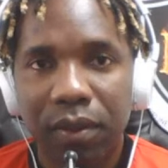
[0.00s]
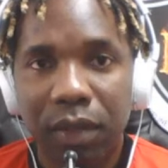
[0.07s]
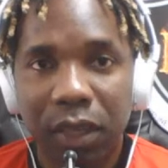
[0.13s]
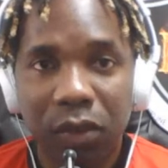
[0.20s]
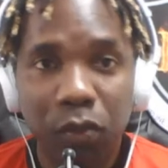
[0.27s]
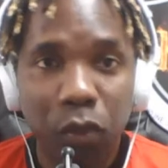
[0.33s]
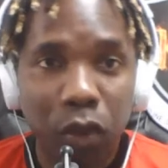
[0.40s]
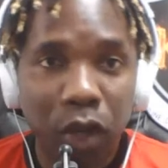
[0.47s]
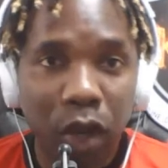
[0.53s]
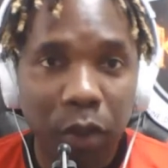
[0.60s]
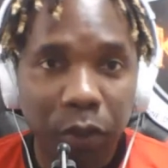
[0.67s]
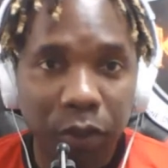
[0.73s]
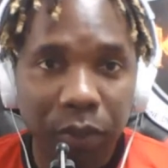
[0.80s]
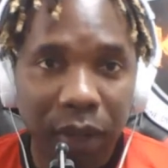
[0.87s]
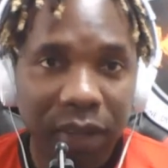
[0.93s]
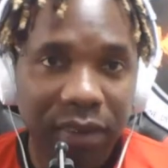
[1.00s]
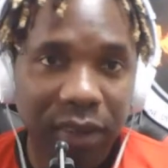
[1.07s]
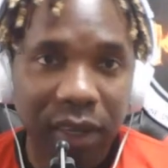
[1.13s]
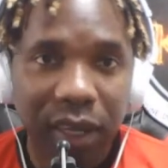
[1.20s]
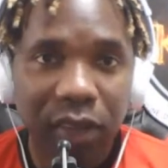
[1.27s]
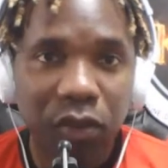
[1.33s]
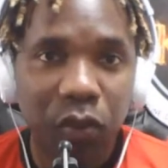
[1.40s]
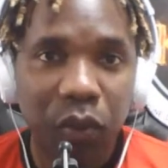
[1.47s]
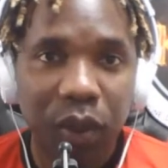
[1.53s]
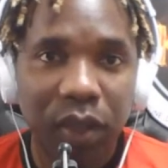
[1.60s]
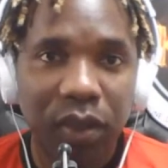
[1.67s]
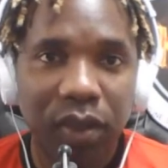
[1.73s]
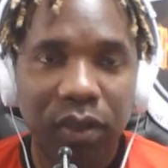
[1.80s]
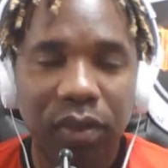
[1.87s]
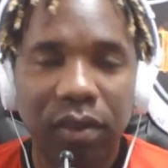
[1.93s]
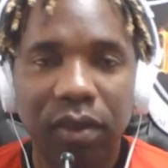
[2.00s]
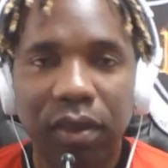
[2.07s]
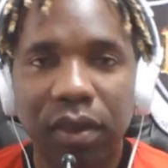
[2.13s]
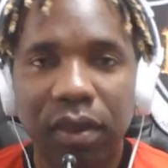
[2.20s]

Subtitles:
there's more compromise and less winners?